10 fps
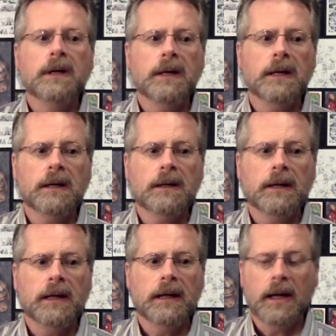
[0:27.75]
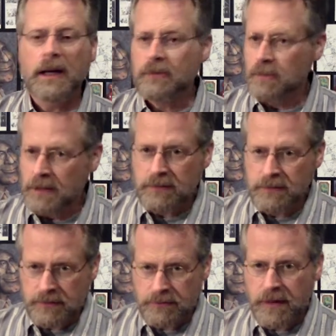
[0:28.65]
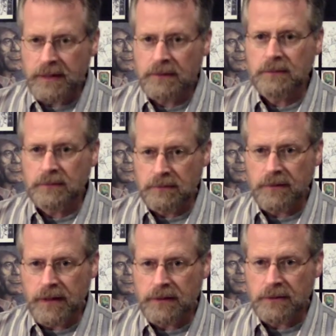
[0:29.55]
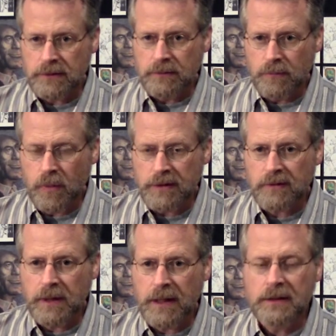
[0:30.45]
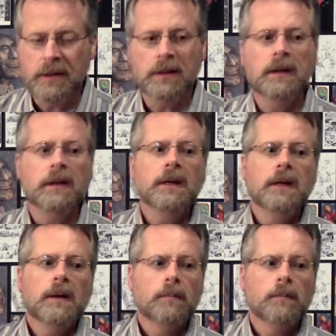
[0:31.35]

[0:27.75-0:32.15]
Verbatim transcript: uh, as well as the fine, finer points of painting, Yeah.